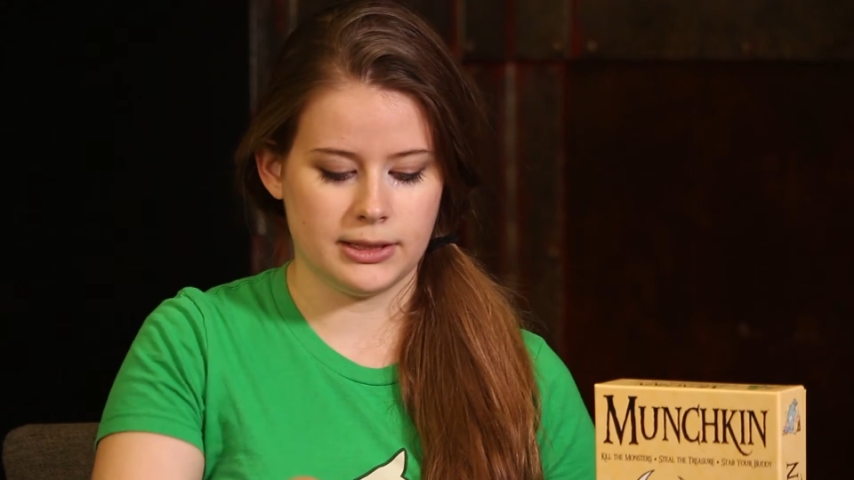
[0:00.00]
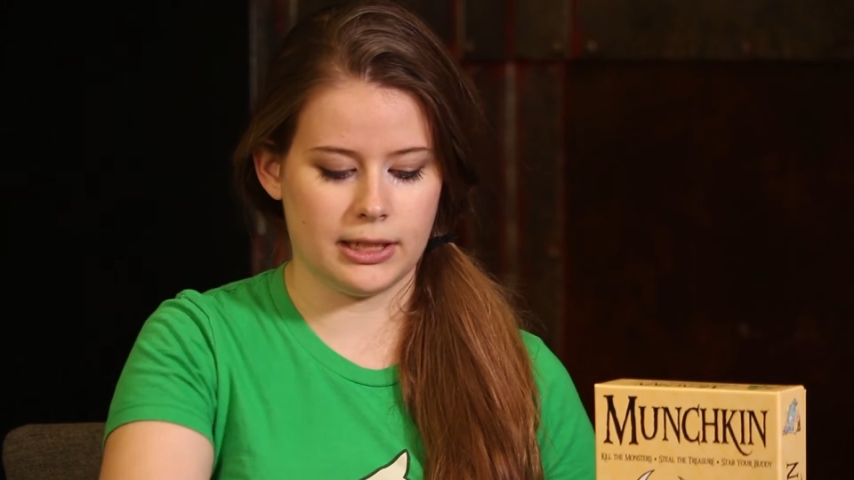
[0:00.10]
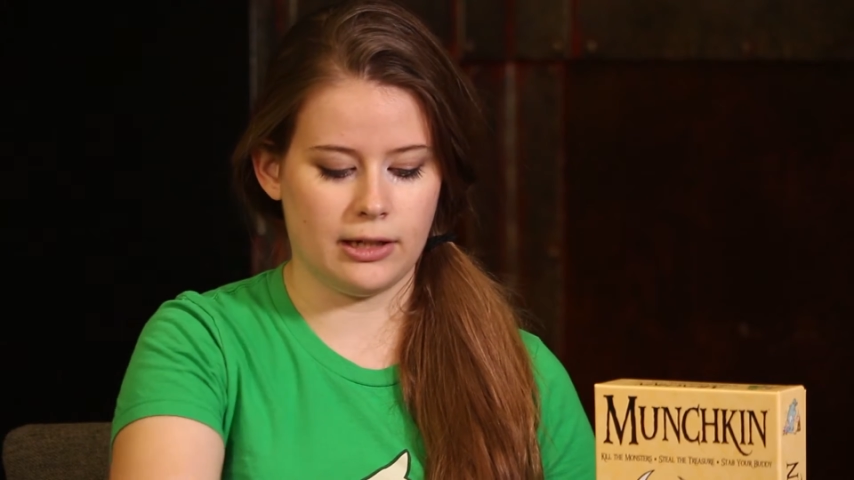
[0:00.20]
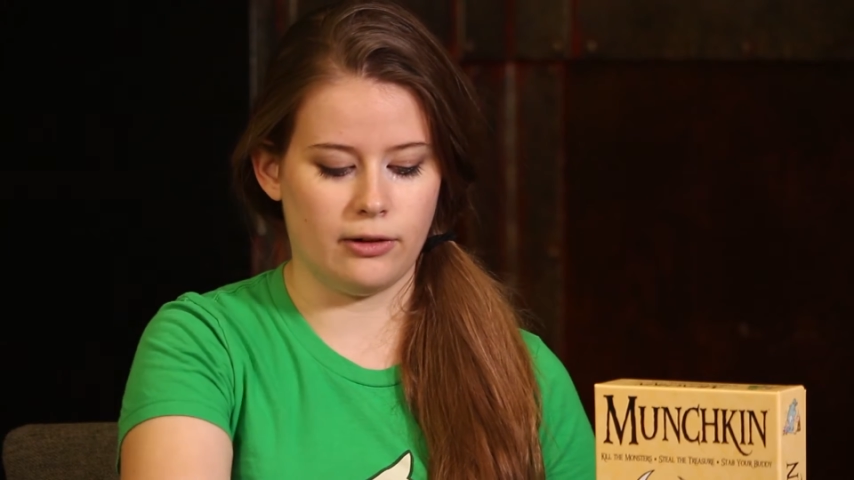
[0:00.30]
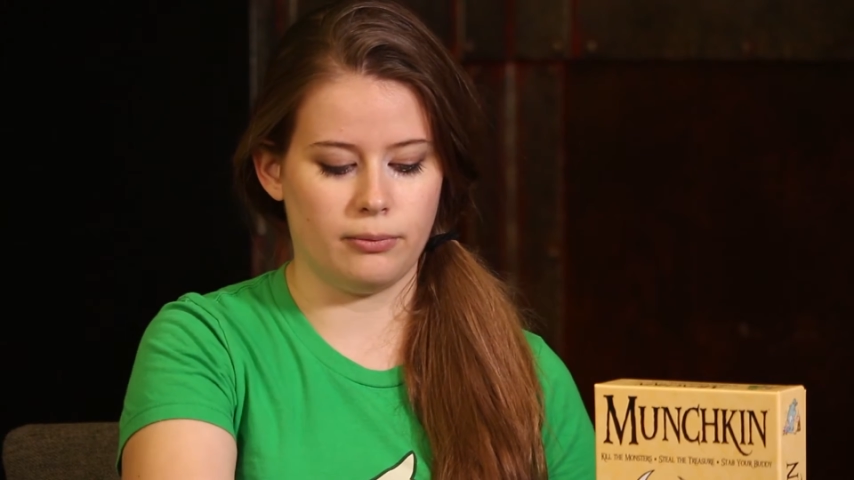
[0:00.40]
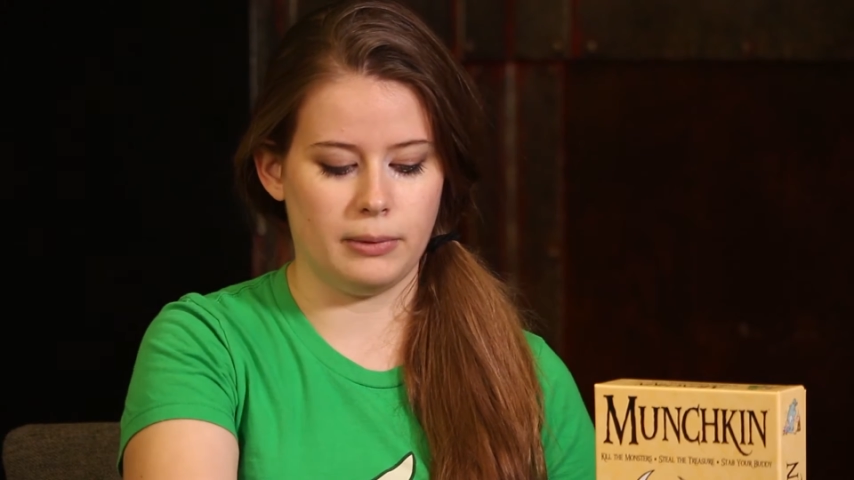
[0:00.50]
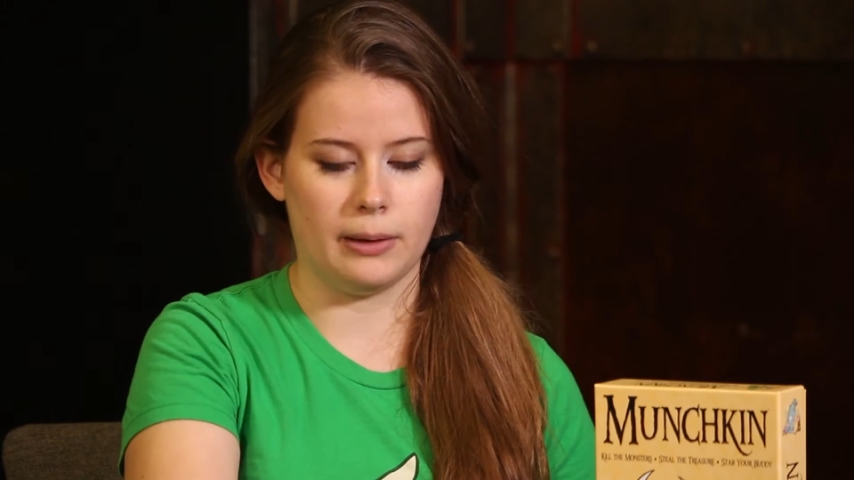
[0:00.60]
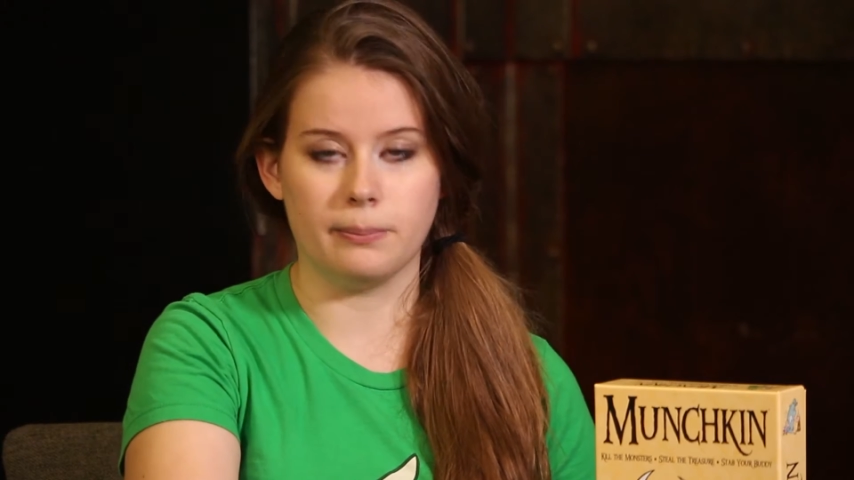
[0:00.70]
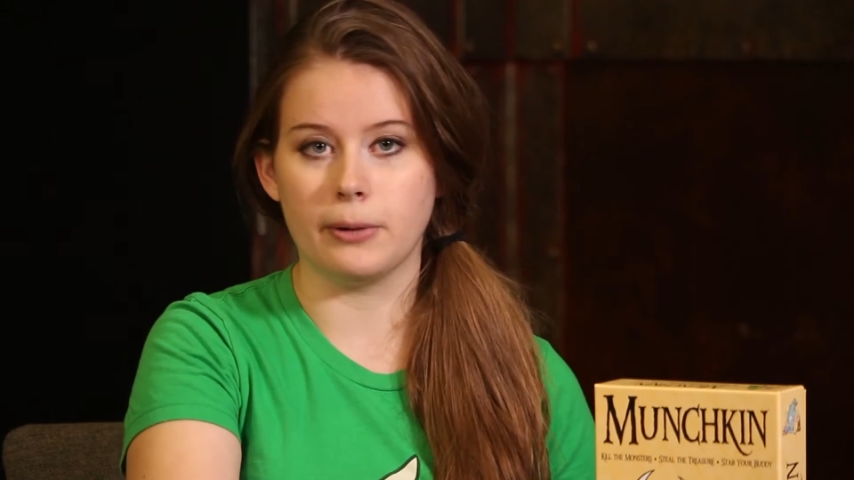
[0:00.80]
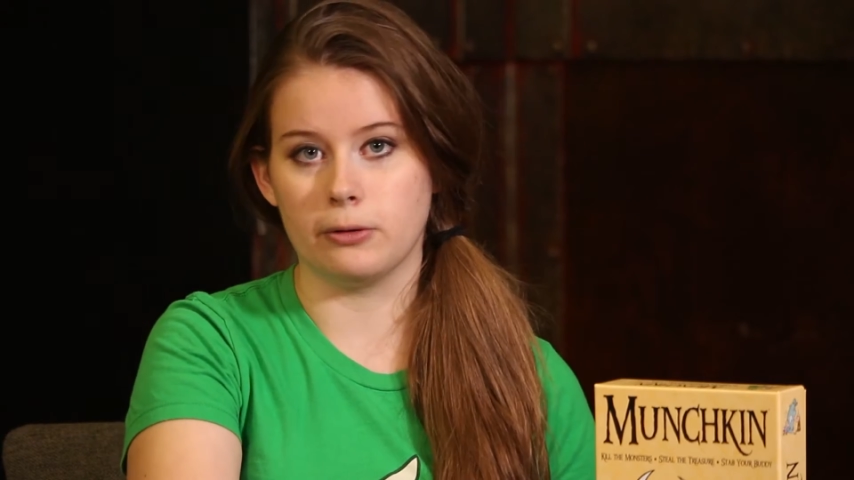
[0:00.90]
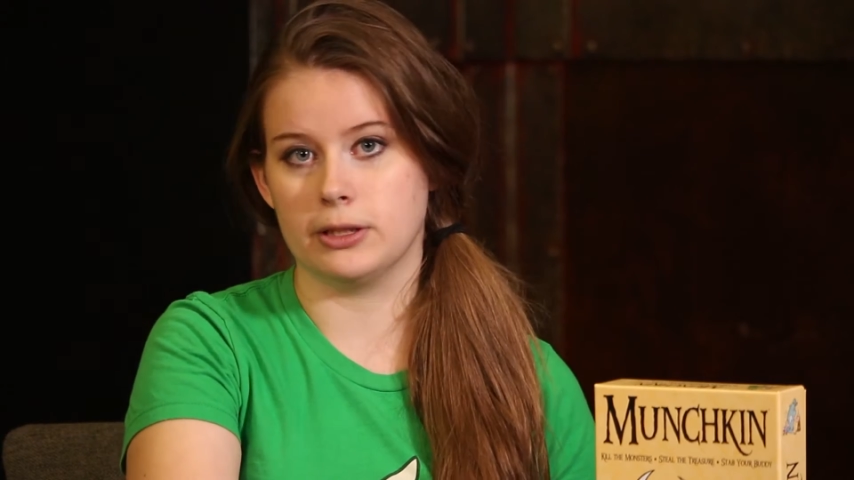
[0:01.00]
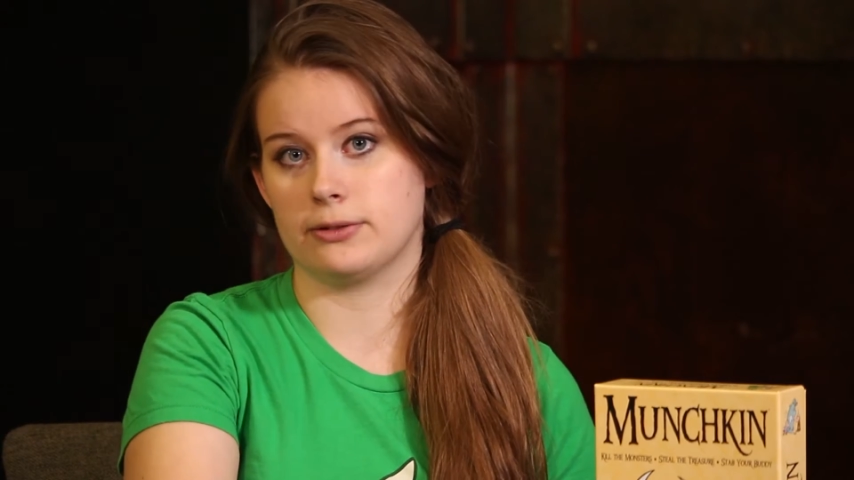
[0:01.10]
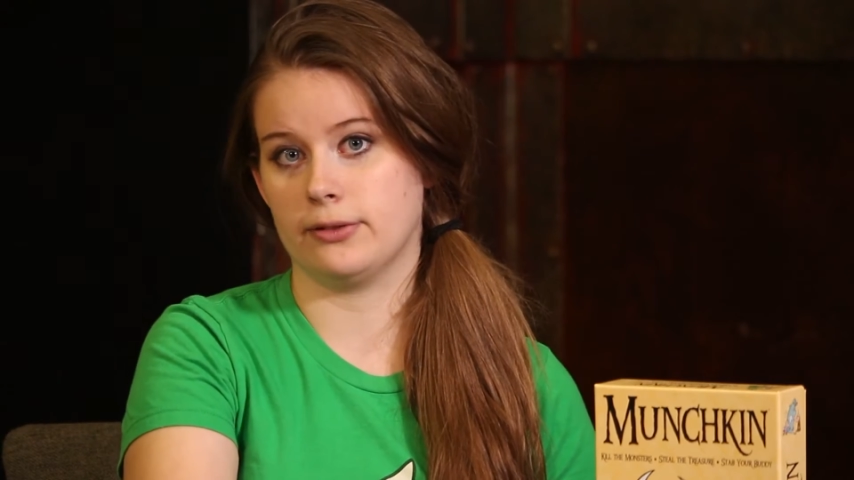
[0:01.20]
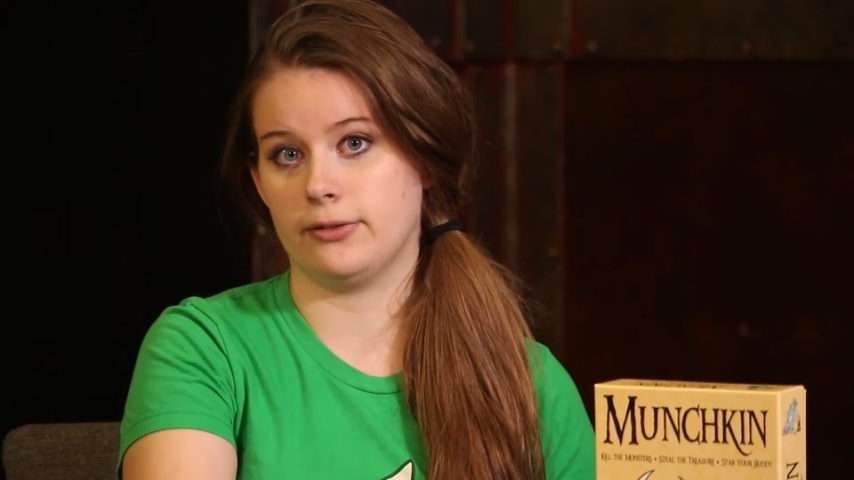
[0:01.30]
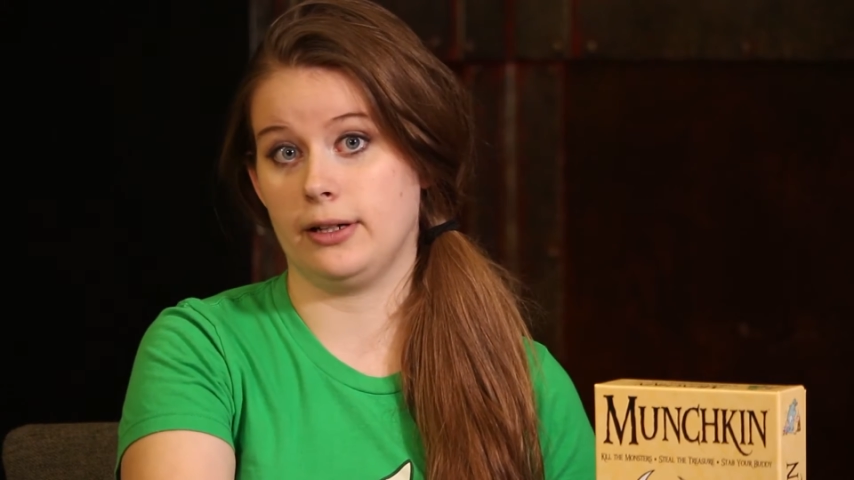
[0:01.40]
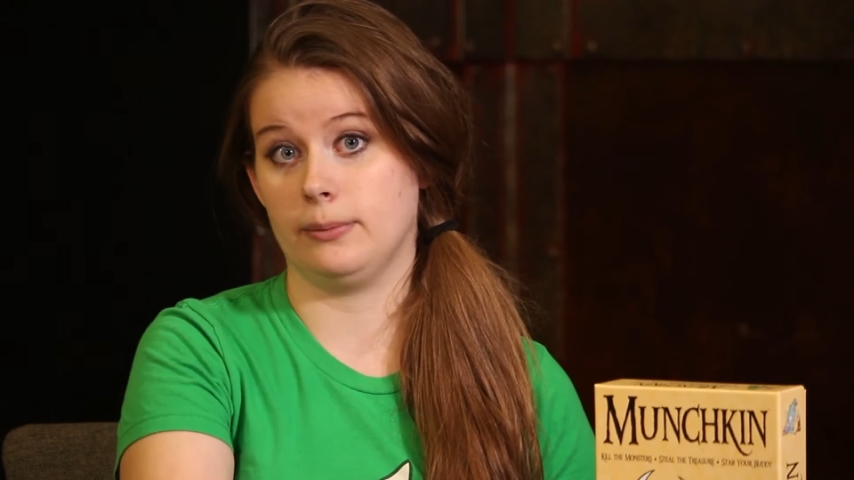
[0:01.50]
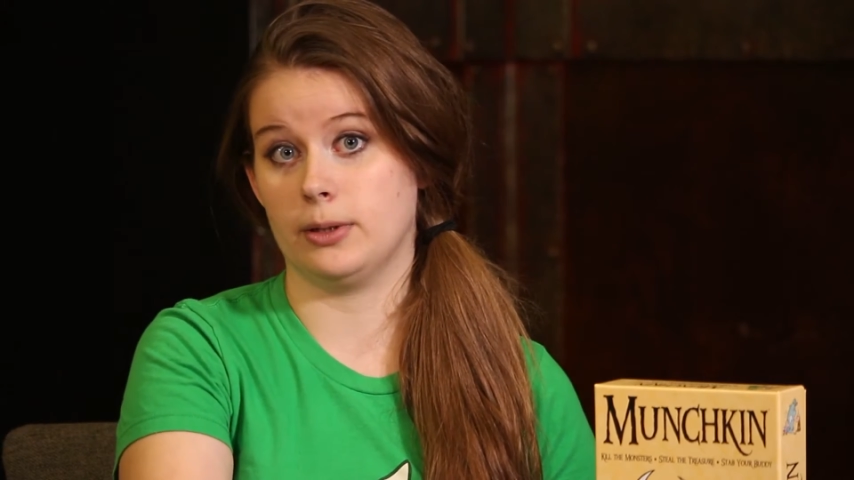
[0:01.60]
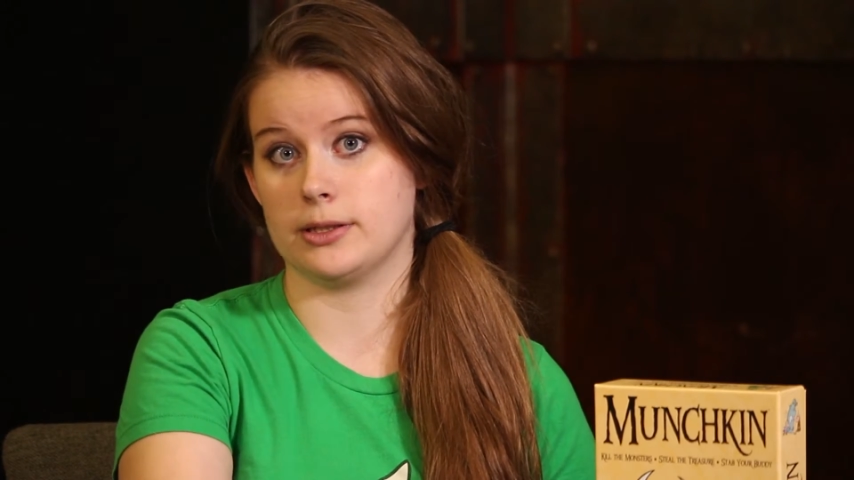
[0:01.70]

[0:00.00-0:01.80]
to give me a bonus for fighting